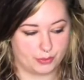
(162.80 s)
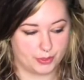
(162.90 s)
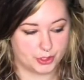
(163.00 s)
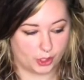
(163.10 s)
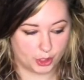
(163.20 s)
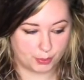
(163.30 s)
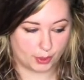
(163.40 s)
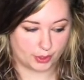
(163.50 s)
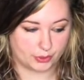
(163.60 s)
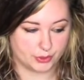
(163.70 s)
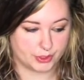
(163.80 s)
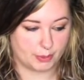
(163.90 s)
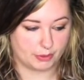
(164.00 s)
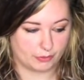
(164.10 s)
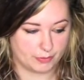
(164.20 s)
from the charged particles
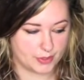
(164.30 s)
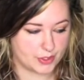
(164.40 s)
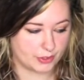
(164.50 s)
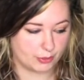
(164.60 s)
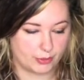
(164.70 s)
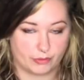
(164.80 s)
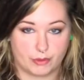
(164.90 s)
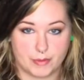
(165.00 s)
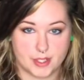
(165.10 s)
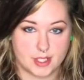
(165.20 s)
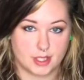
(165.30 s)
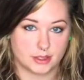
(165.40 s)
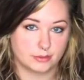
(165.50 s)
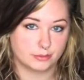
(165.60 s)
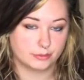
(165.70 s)
coming from the solar wind from the sun.